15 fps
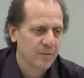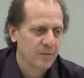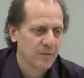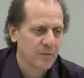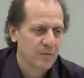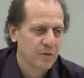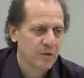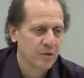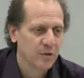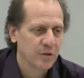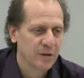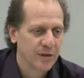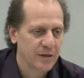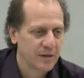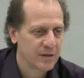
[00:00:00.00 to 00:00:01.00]

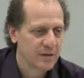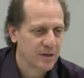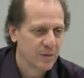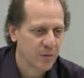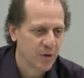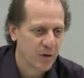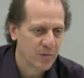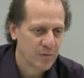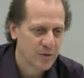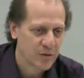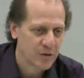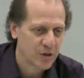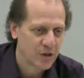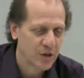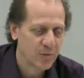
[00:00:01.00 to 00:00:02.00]
Certainly, sometimes
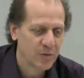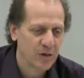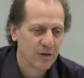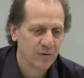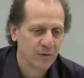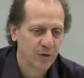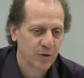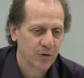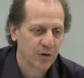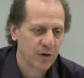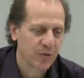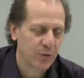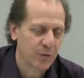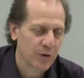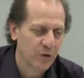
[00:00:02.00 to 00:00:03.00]
the sheep suffer.
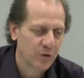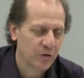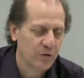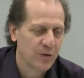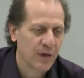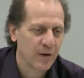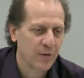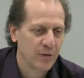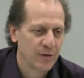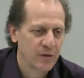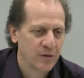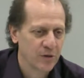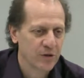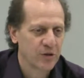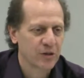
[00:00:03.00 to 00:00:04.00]
If we don't do that
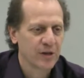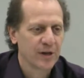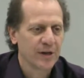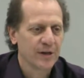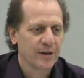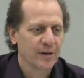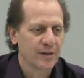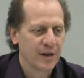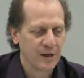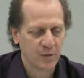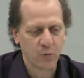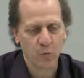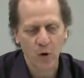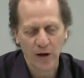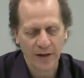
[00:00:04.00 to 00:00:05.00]
research,
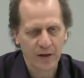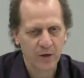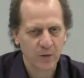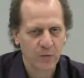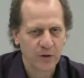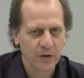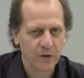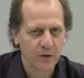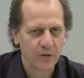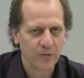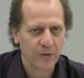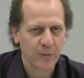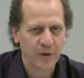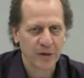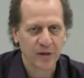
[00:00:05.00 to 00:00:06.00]
then what can we learn
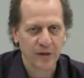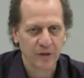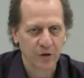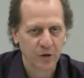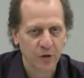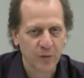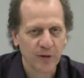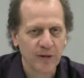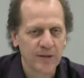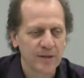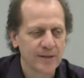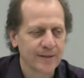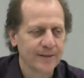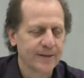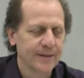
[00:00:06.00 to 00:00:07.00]
from it in
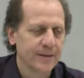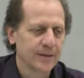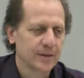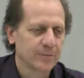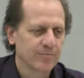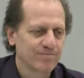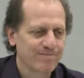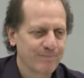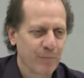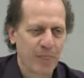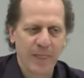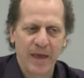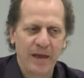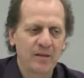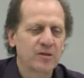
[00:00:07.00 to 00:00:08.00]
humans?
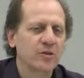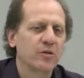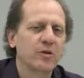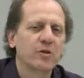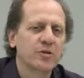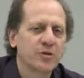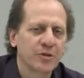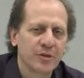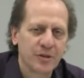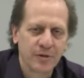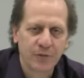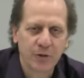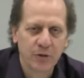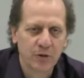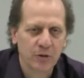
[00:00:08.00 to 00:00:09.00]
And so those are
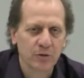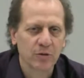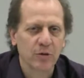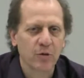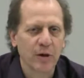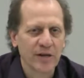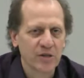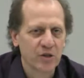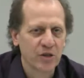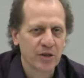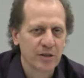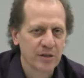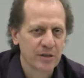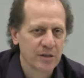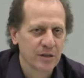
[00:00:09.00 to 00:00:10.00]
difficult
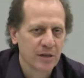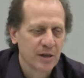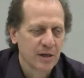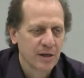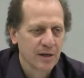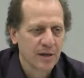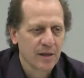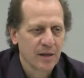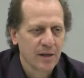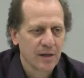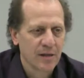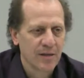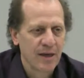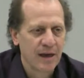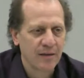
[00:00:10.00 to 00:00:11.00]
questions.
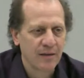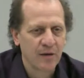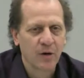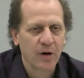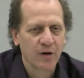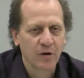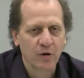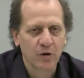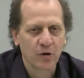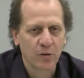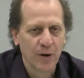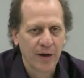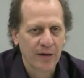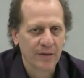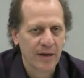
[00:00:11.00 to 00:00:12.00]
that there are no
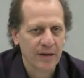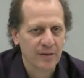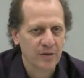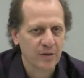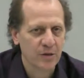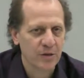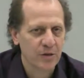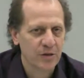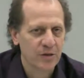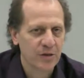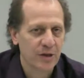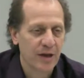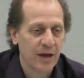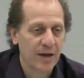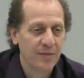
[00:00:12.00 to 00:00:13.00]
correct answers. And